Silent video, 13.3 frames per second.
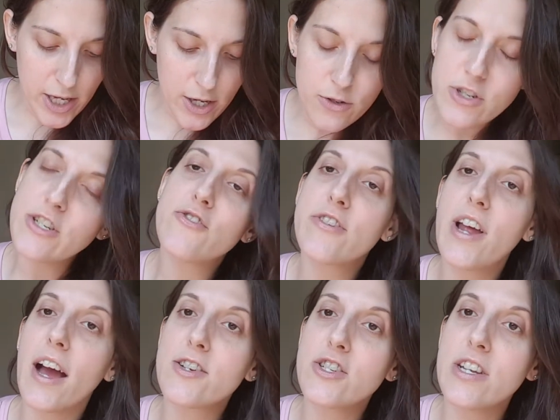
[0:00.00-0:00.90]
huge
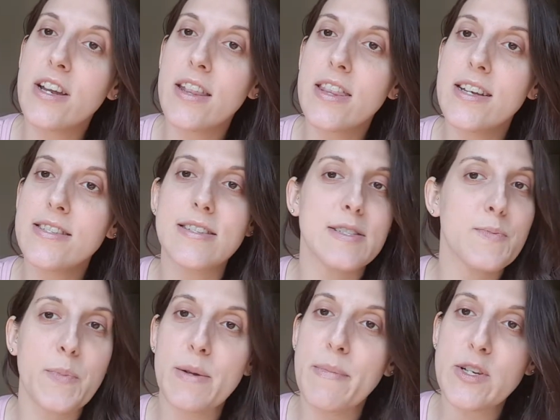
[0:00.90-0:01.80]
introduction on this. It's
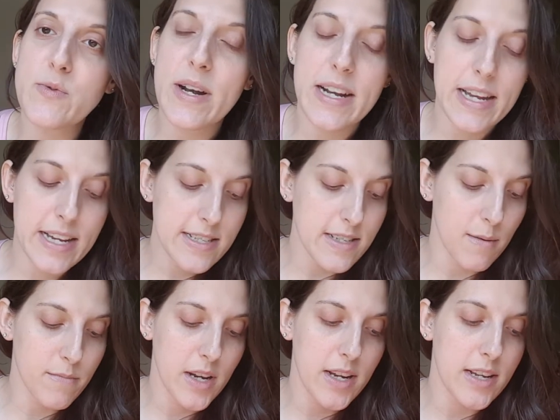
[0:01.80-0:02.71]
pretty much what it is.
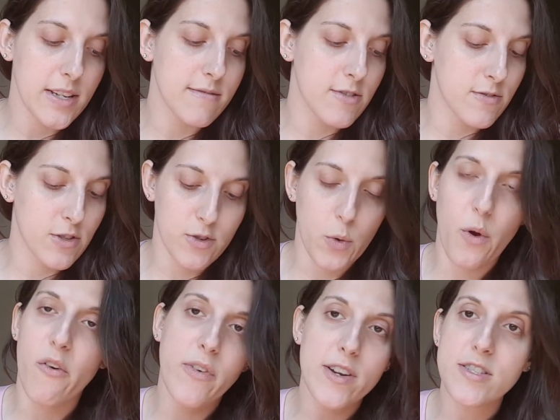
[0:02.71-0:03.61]
I'm going to do
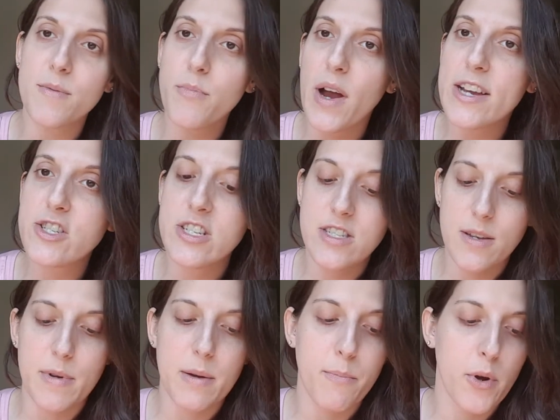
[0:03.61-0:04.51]
a first impressions.
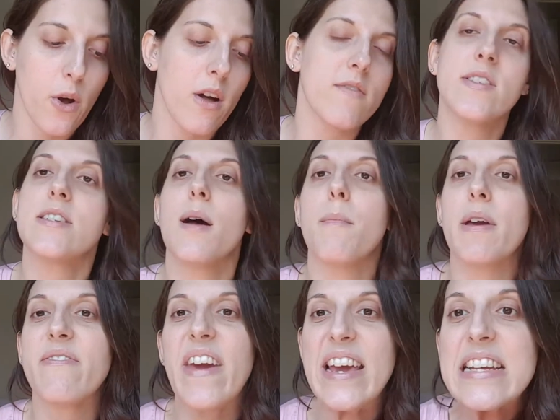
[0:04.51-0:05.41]
I'm going to put all this on
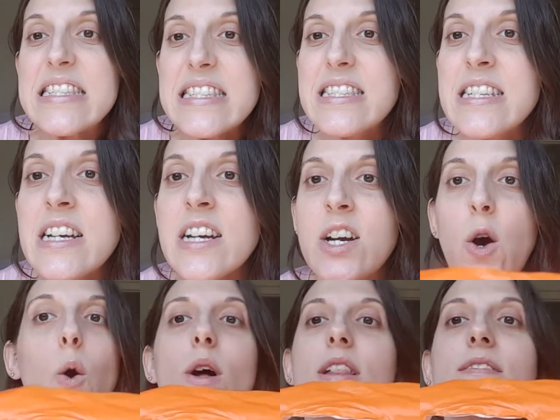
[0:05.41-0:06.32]
my face.
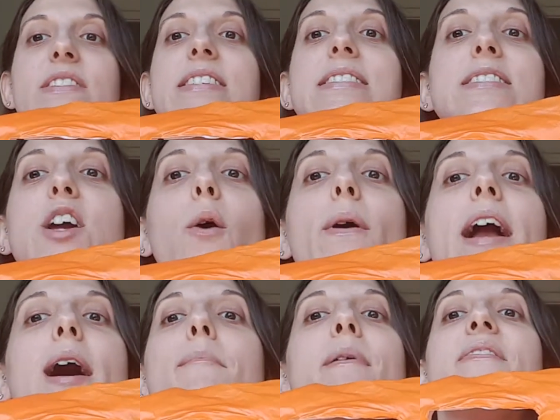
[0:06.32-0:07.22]
All of this is
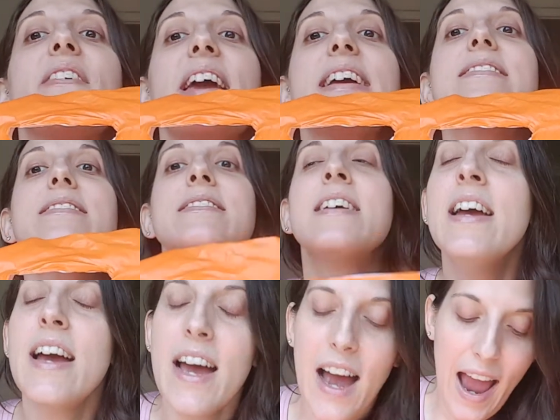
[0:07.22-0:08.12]
going on my face.
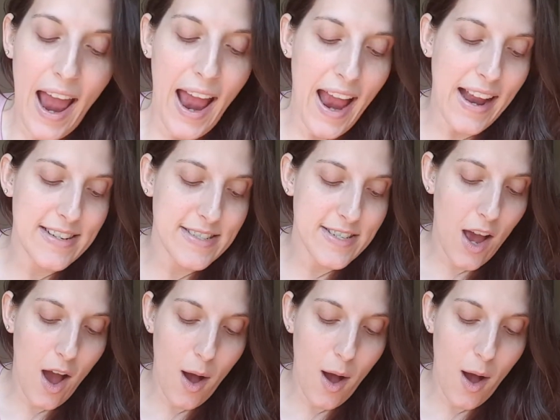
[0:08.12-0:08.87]
And